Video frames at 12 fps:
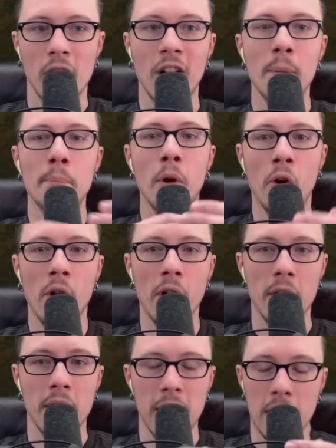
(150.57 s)
a
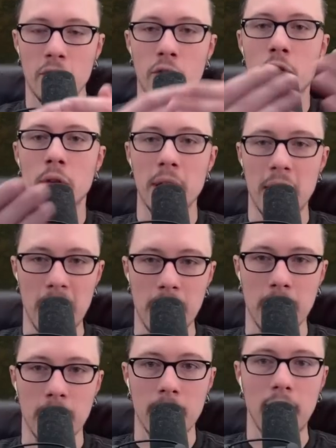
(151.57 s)
board is
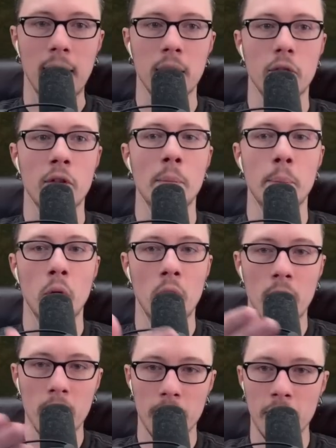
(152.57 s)
created, and the
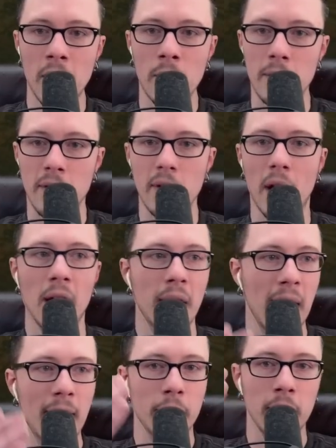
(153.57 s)
board votes on
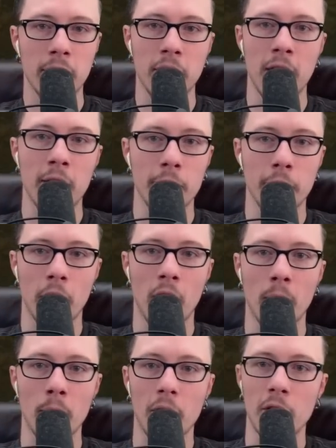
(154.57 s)
everything
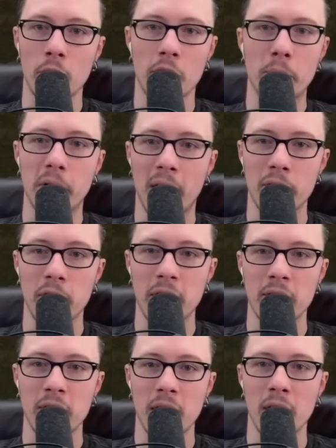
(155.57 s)
from who the
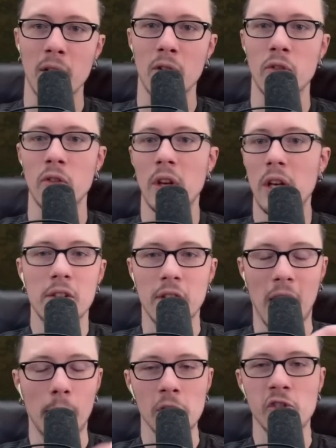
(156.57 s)
president is to
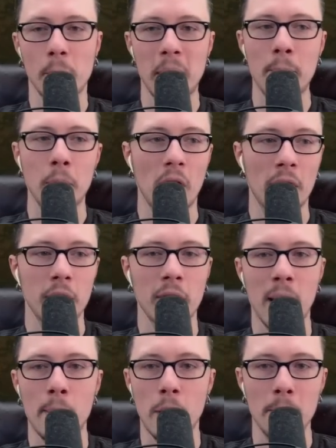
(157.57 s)
how much the people under
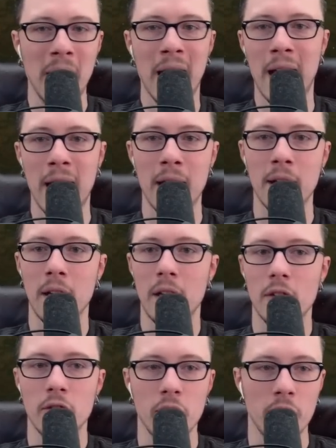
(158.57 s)
them are paid
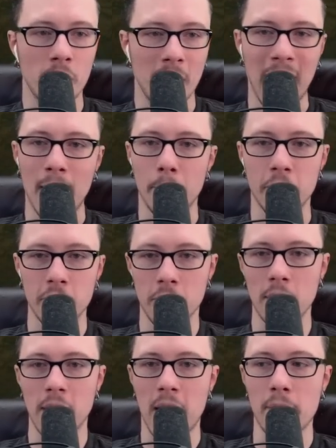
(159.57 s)
to
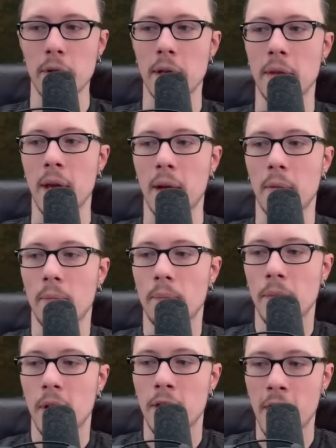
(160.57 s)
absolutely everything.
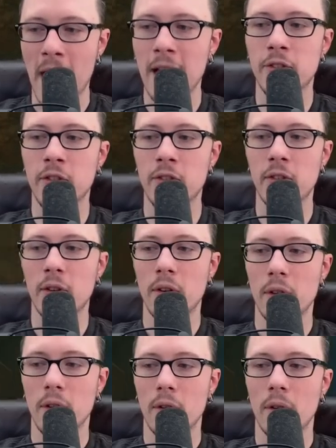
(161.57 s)
That's
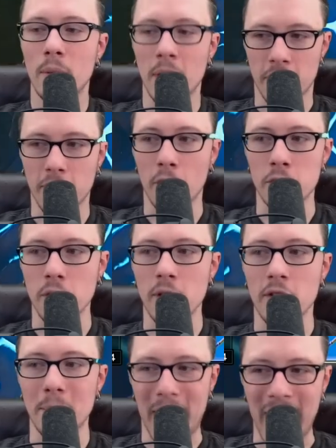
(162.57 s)
what
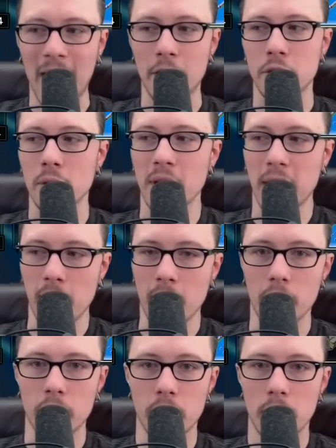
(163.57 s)
socialism actually
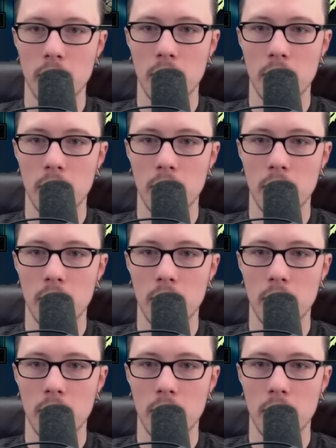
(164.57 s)
is.